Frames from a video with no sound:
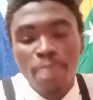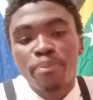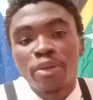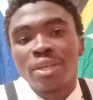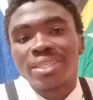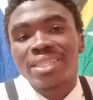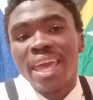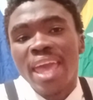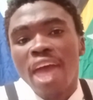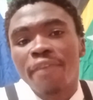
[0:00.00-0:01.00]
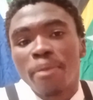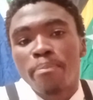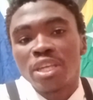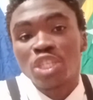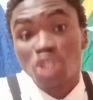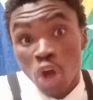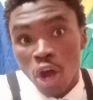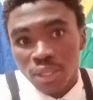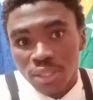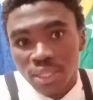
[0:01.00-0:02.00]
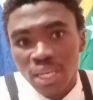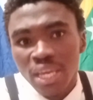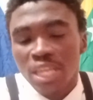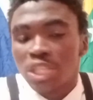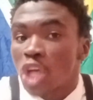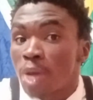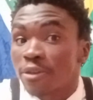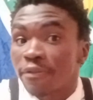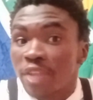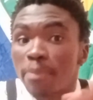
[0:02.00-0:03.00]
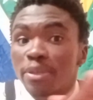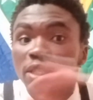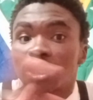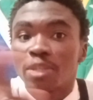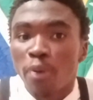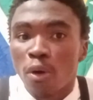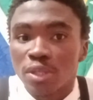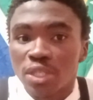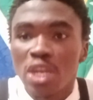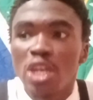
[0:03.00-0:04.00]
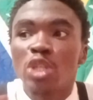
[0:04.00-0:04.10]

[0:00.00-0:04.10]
because they have the best chance in terms of numbers and support